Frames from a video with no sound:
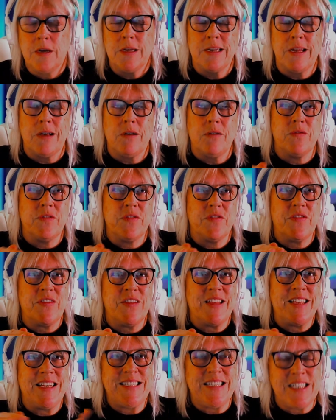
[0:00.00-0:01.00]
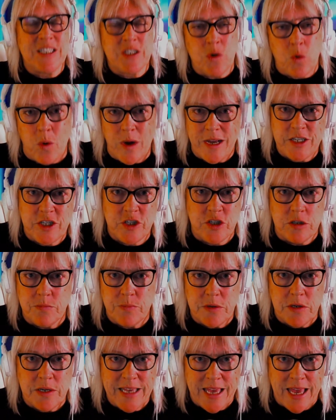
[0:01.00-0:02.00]
Now, this is
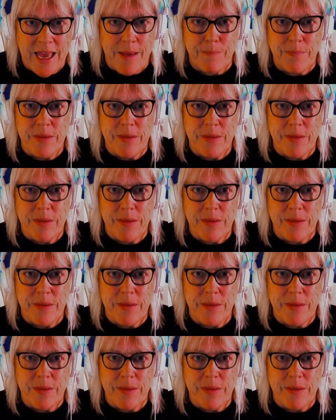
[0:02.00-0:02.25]
questionable again